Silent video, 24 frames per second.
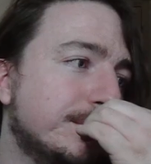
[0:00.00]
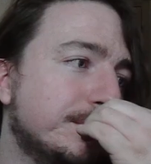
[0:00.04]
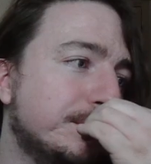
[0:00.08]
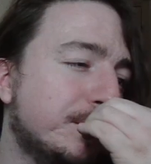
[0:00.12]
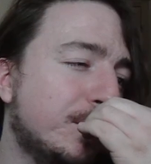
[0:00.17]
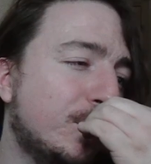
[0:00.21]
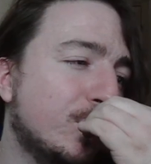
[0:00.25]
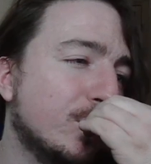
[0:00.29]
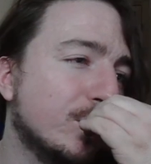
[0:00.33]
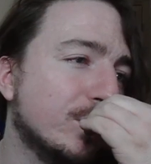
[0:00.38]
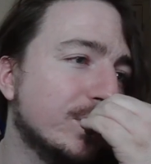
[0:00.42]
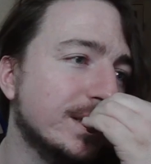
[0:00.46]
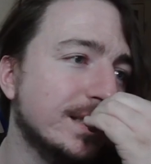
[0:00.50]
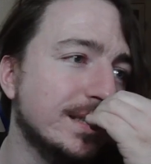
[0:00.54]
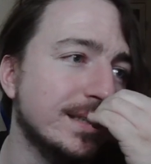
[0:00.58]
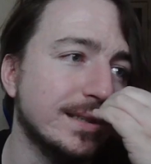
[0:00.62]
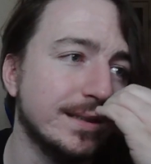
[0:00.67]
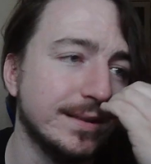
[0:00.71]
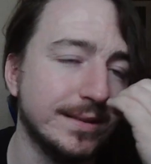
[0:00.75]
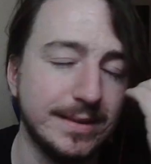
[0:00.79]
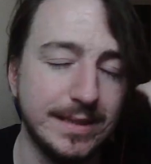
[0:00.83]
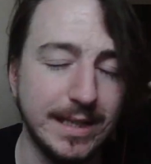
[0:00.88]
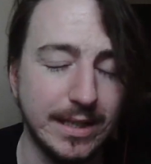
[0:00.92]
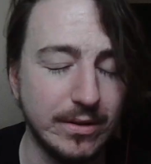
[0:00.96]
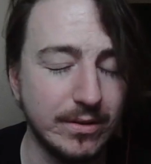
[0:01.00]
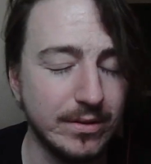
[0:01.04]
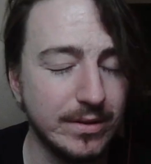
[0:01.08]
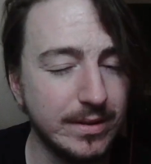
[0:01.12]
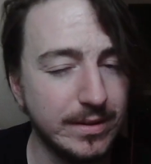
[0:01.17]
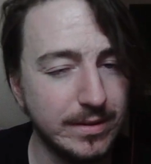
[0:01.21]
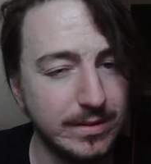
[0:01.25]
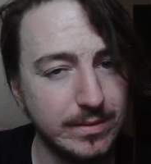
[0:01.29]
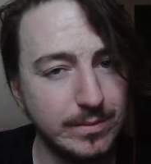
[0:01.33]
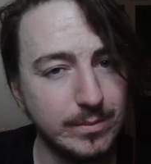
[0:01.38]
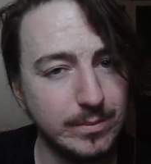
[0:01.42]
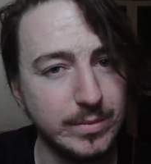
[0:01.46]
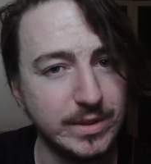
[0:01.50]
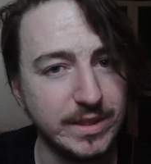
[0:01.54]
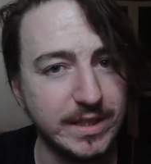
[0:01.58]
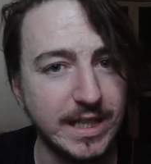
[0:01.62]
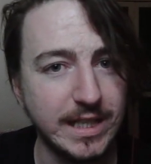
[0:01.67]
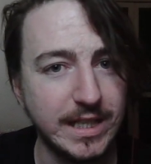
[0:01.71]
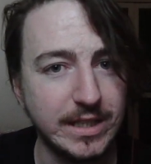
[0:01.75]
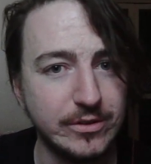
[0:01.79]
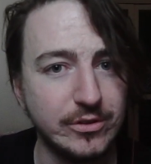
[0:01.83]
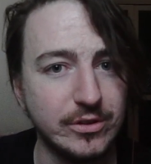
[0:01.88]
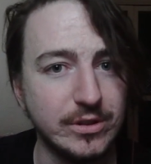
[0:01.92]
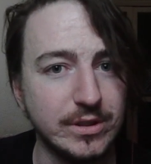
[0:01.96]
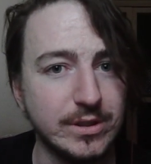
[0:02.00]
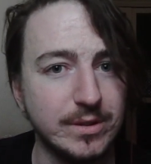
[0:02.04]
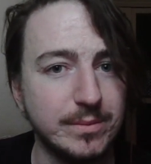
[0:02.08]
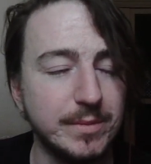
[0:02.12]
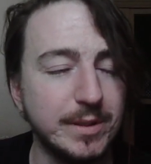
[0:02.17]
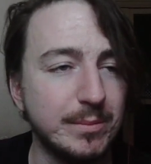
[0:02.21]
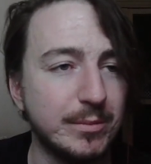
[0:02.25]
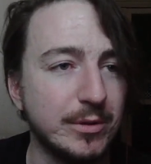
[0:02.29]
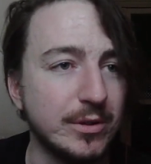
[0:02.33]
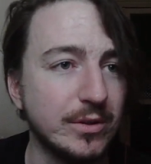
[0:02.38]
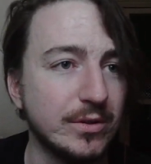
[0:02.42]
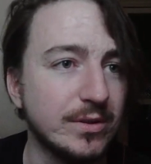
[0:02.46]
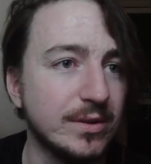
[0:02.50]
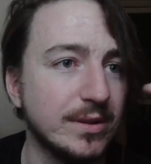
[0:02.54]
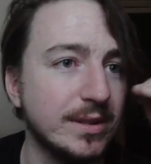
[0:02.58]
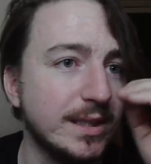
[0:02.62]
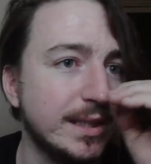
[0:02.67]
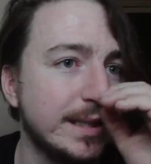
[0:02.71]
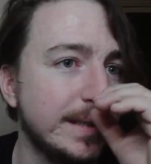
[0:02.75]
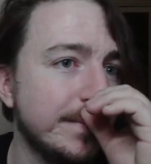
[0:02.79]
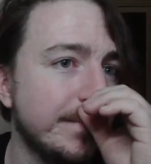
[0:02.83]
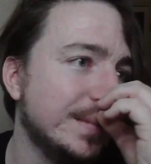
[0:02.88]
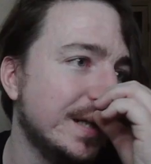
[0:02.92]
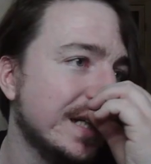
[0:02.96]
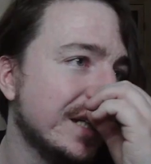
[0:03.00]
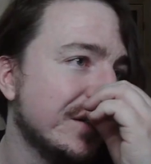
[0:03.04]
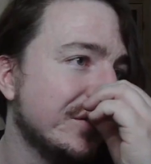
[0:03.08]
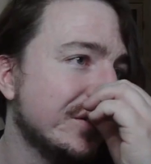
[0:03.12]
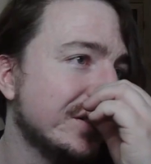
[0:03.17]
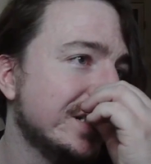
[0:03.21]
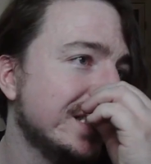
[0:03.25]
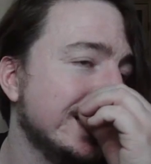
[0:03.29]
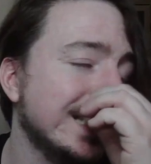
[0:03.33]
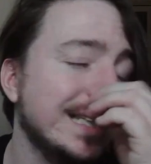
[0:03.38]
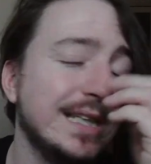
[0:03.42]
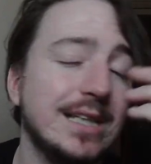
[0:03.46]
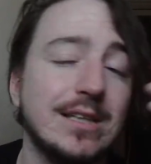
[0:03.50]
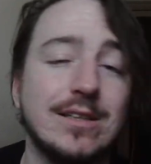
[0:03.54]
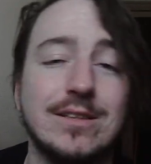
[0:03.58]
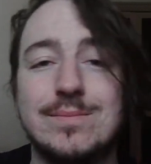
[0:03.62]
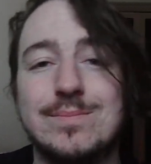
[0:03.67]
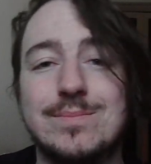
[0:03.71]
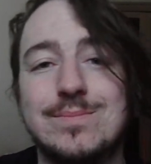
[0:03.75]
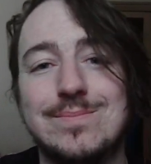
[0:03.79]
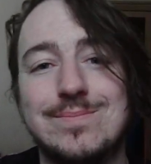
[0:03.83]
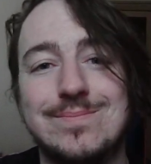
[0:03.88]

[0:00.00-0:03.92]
more than the stealth, but that's just me personally. And I want to see Leon.